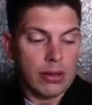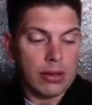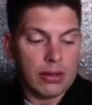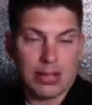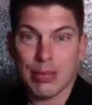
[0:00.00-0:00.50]

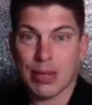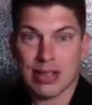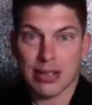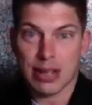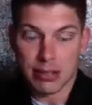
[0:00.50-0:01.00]
Does that make
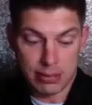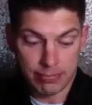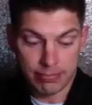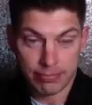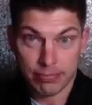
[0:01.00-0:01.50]
sense?
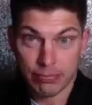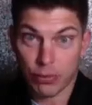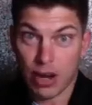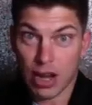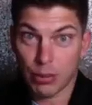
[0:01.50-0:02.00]
You
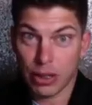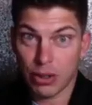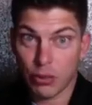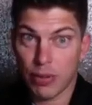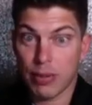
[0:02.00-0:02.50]
follow me?
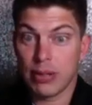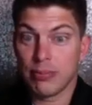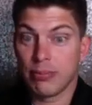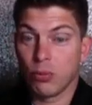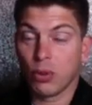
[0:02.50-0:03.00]
You with me?
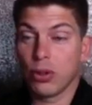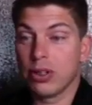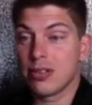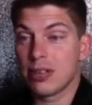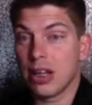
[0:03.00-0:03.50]
We're going
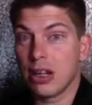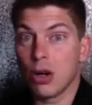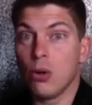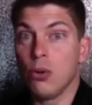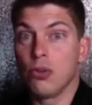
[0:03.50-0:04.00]
to set
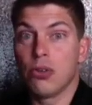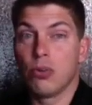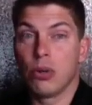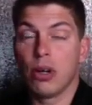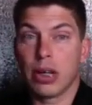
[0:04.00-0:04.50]
goals.
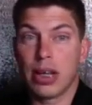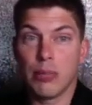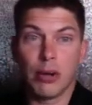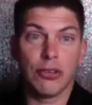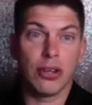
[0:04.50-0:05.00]
We're going to keep
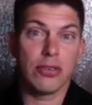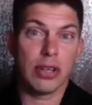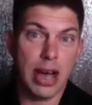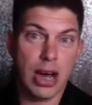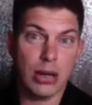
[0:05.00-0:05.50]
ourselves
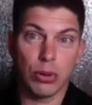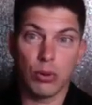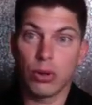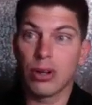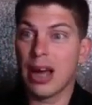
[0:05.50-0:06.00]
accountable.
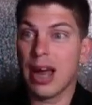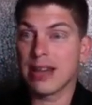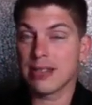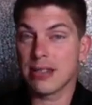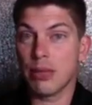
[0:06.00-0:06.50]
We're going to
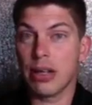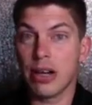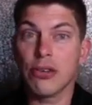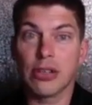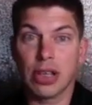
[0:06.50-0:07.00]
ask somebody
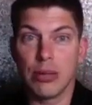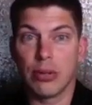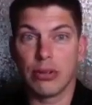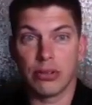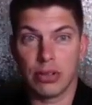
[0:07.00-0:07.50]
else to keep
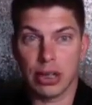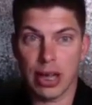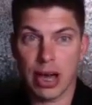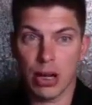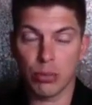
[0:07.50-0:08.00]
us
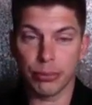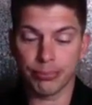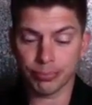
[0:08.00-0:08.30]
accountable.